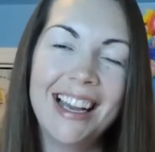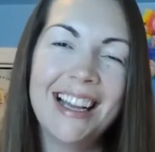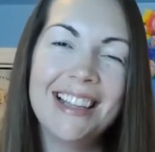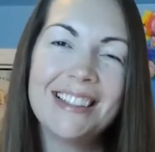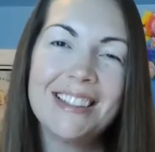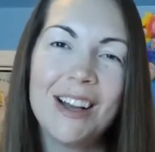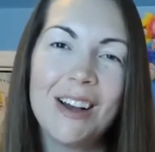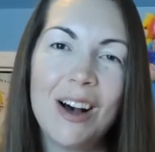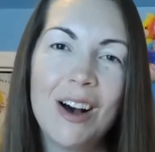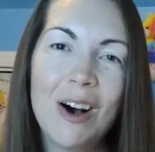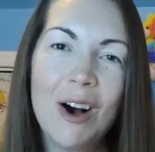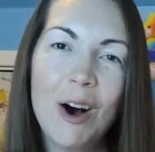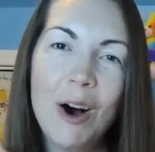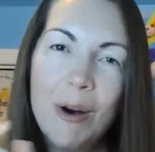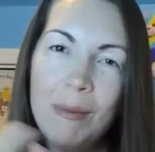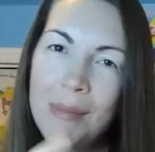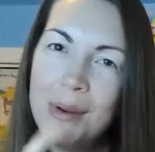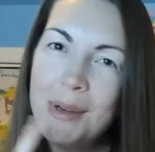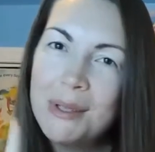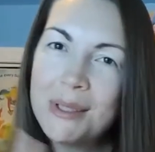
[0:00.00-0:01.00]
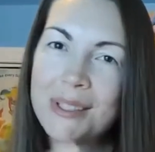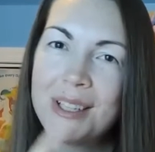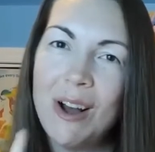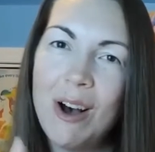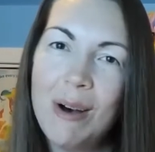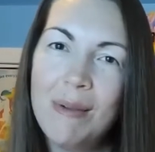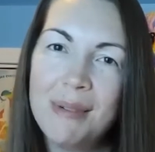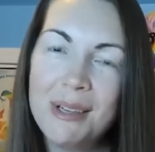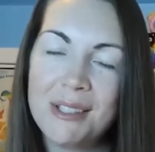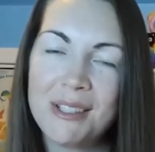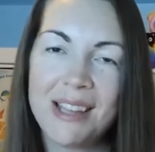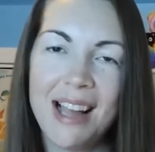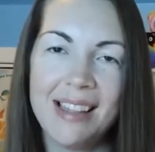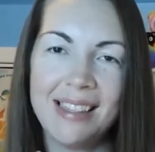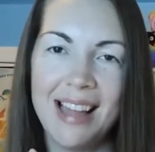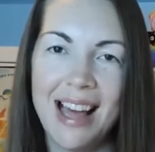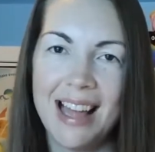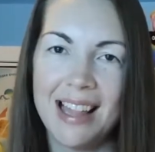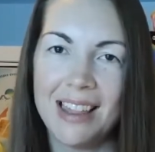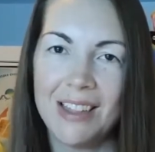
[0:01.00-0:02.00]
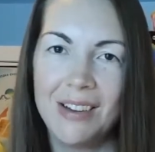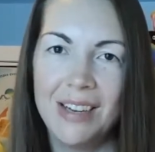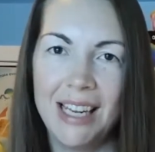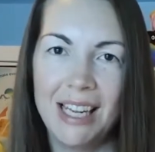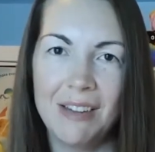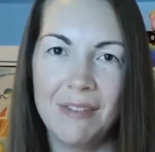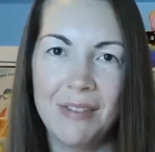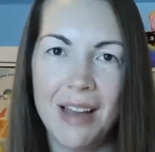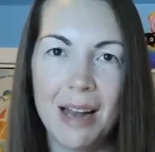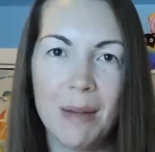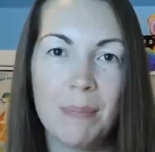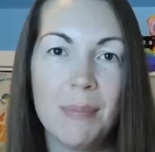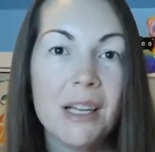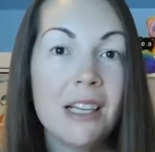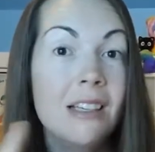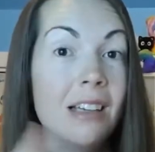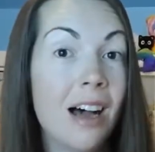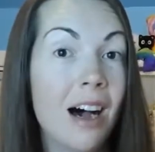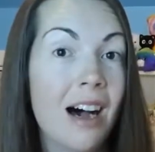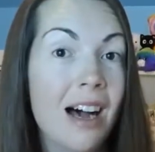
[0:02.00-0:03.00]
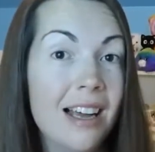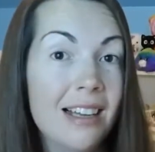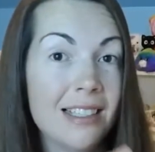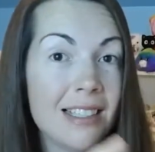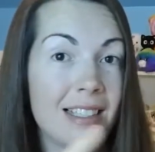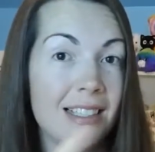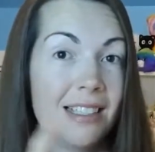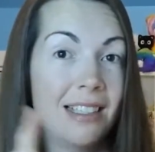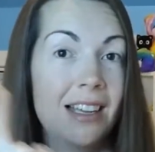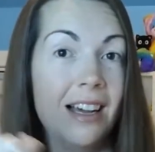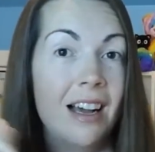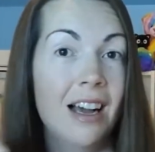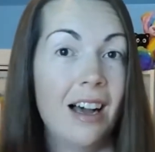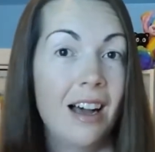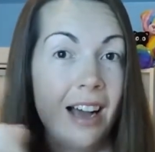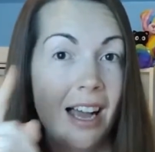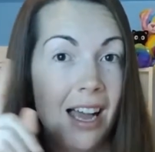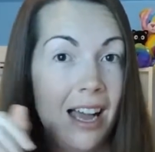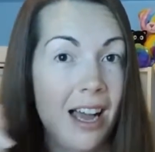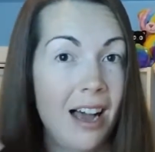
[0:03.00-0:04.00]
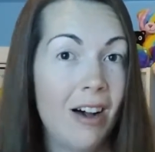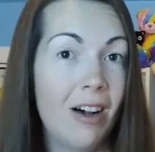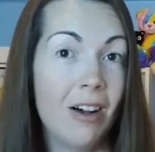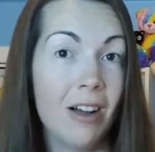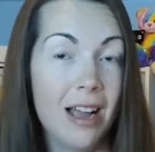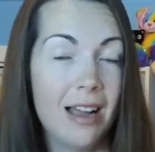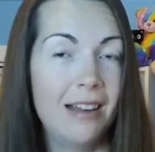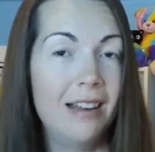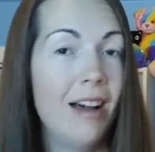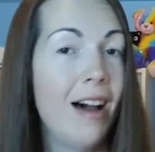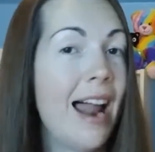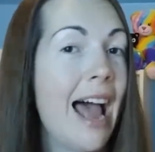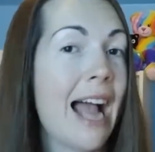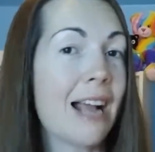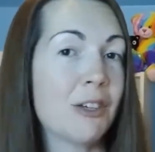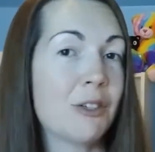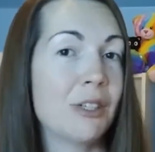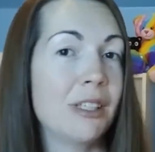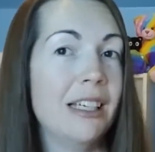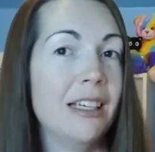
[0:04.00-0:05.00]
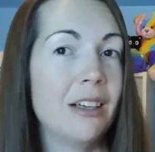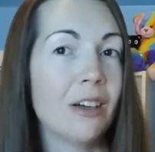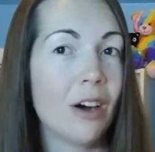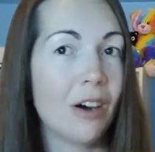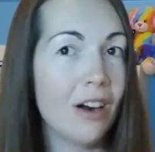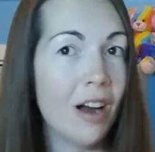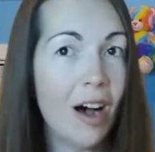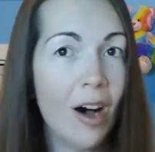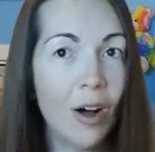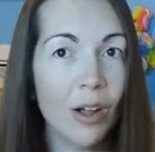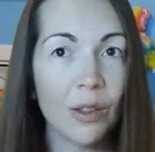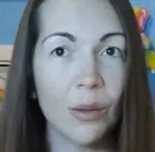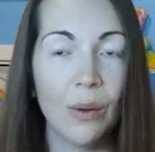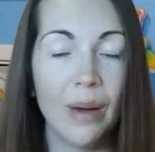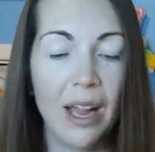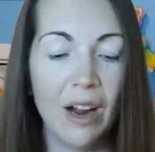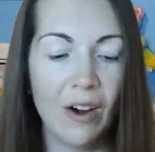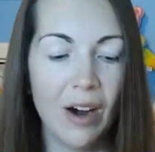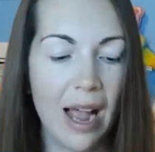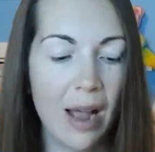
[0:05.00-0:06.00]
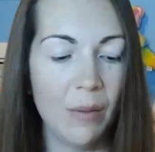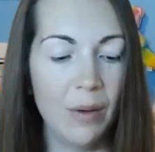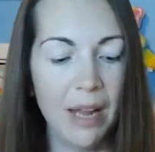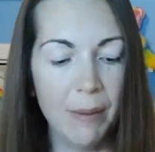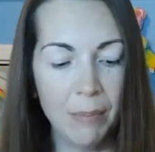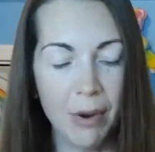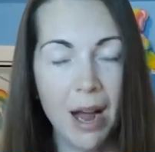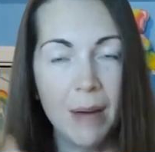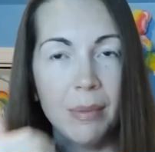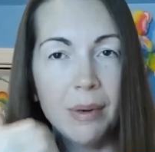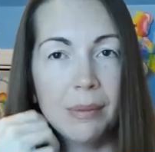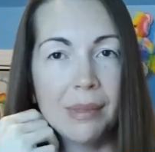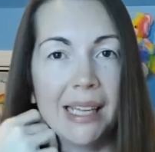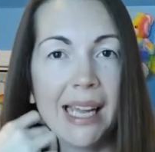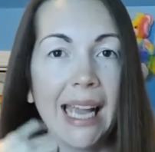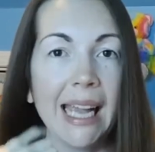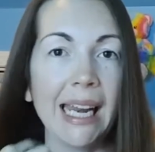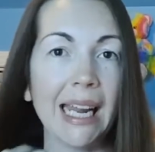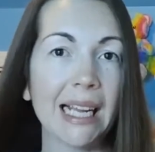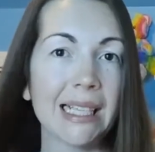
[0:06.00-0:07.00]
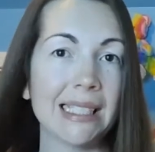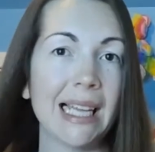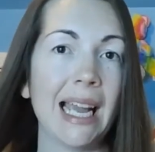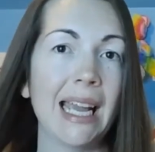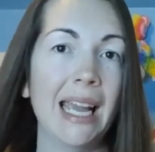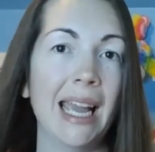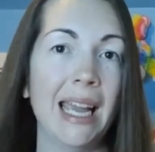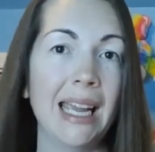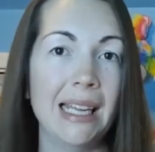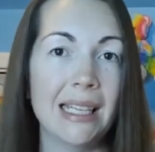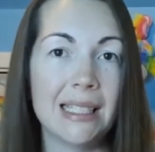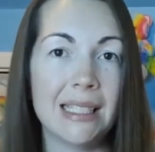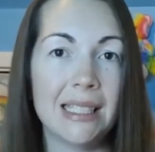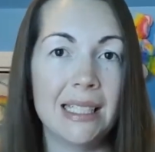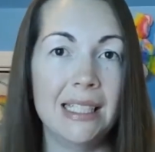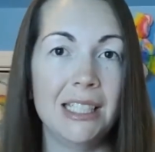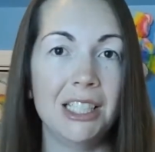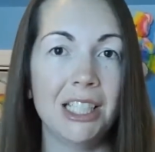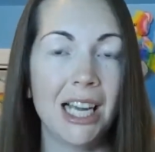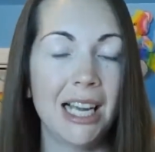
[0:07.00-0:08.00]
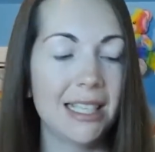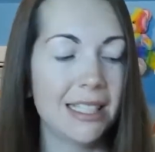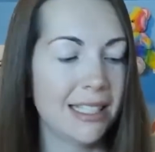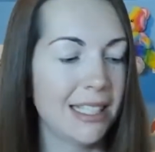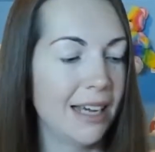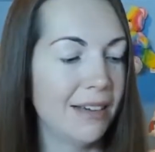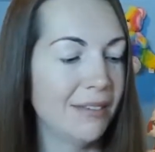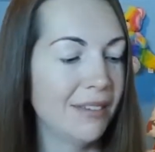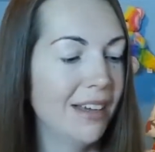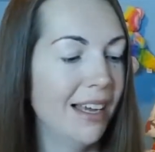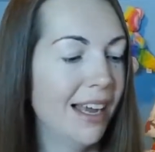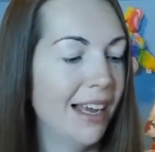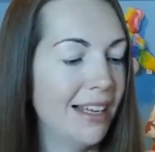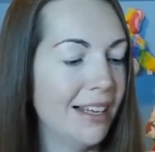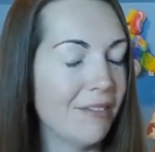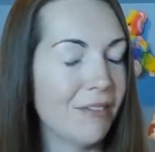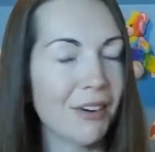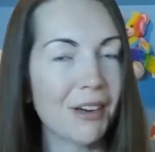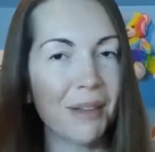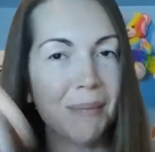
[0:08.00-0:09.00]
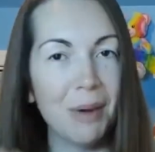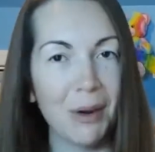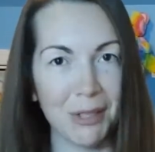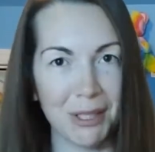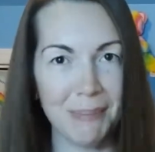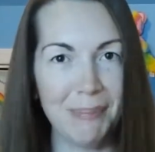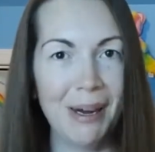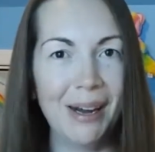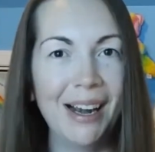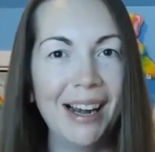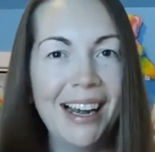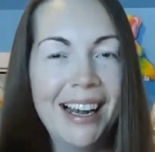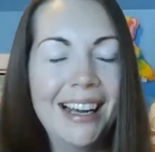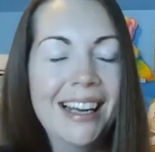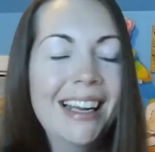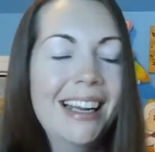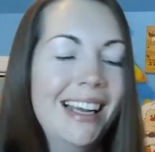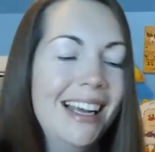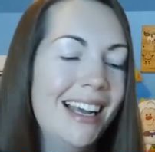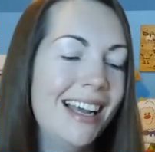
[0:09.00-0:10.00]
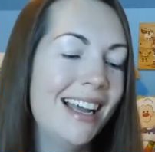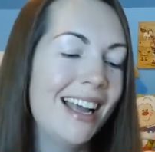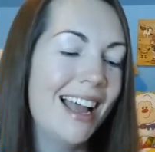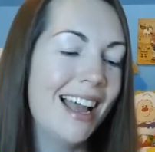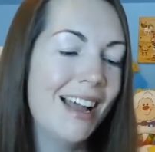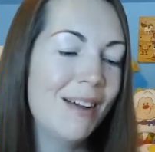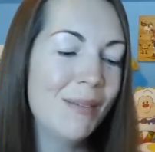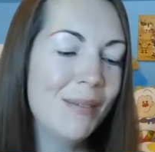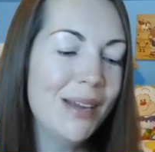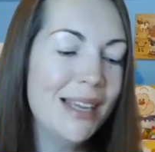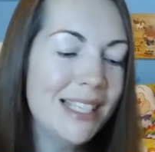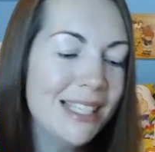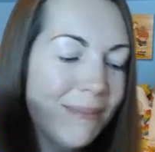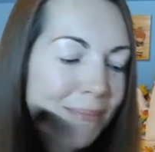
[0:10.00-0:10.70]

It's almost, almost got that 3D effect, but not, all, not actually, or not all the way, or I would probably hate it because I hate CGI stuff for the most part.